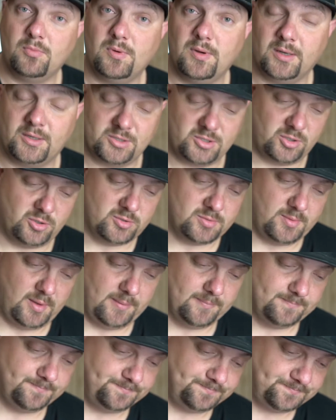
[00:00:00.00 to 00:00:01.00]
Excuse me.
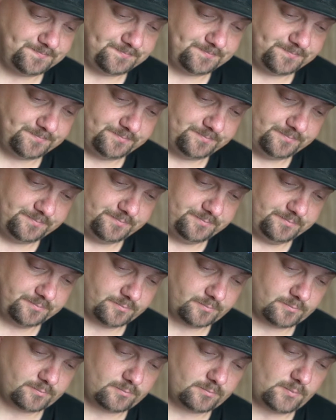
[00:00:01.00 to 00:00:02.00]

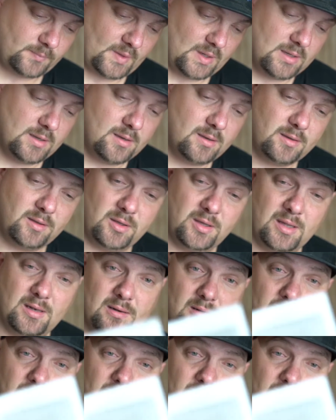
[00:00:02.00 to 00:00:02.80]
You get a